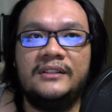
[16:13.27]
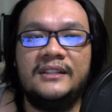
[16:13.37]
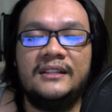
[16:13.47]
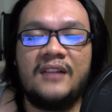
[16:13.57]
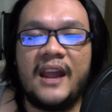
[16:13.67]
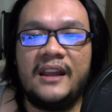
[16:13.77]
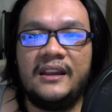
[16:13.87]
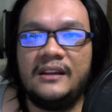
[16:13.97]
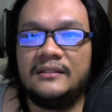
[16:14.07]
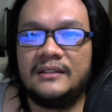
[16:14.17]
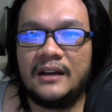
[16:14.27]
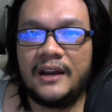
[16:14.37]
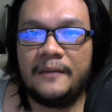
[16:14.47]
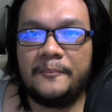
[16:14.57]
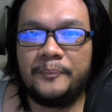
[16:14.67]
on the tankier
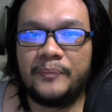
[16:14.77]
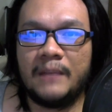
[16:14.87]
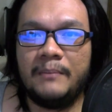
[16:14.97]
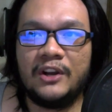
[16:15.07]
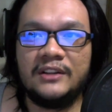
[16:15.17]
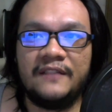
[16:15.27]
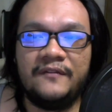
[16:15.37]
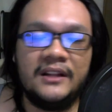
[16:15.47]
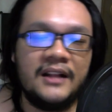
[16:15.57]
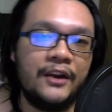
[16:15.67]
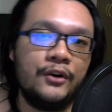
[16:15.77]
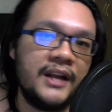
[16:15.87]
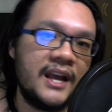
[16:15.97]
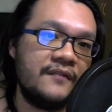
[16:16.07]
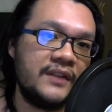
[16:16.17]
side, because I feel I
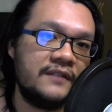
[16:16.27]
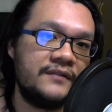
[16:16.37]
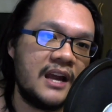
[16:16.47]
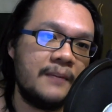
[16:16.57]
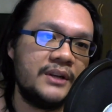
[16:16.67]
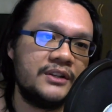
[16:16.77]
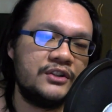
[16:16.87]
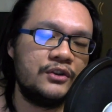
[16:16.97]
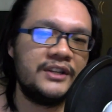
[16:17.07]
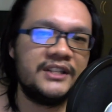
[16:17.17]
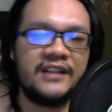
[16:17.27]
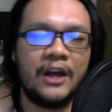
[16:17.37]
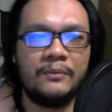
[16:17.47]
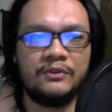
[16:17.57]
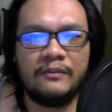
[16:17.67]
already have enough damage. So it just
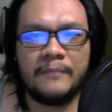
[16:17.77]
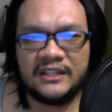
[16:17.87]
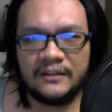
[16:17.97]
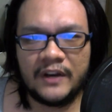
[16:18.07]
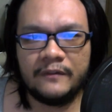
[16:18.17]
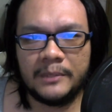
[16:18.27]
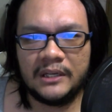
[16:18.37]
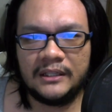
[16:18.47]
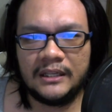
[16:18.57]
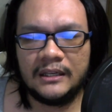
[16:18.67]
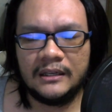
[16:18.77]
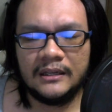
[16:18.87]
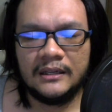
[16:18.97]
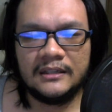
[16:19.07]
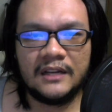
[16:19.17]
helps with my survivability,
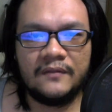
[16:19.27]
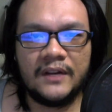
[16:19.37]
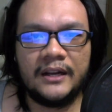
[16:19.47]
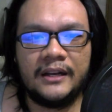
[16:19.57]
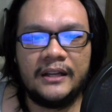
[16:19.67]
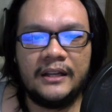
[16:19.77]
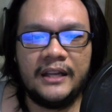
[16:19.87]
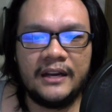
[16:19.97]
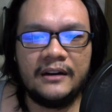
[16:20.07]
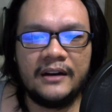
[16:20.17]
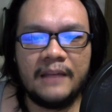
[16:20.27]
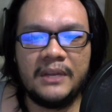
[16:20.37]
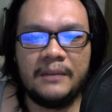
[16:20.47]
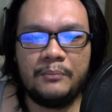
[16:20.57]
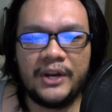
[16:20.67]
stuff like that. Gear
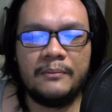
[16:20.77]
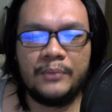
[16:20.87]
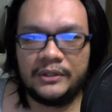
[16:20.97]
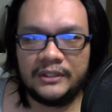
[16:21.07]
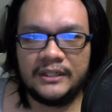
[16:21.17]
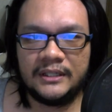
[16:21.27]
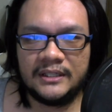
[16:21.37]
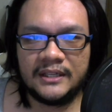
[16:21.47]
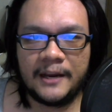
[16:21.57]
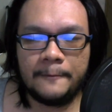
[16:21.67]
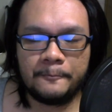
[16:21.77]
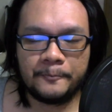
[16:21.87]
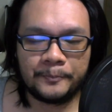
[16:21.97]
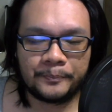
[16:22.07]
can be pretty important in this game.